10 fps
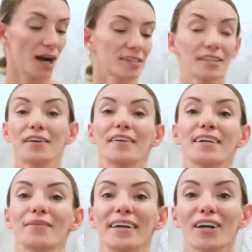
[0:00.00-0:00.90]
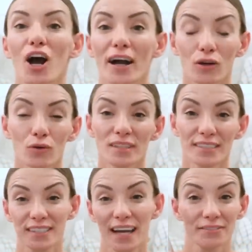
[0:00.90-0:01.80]
I don't know. Anyway, I called
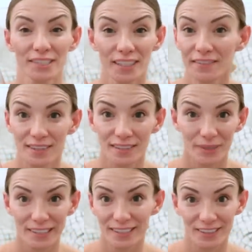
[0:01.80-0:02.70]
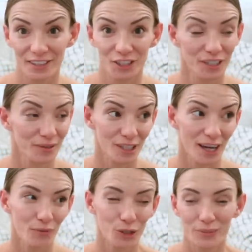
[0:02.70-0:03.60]
this a cafeteria to my sister, and she was
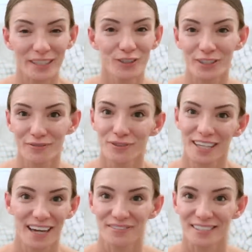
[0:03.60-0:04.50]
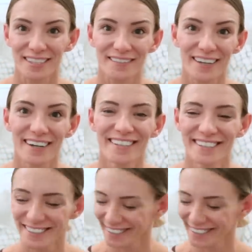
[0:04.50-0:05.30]
like, what do you mean you're looking for the cafeteria?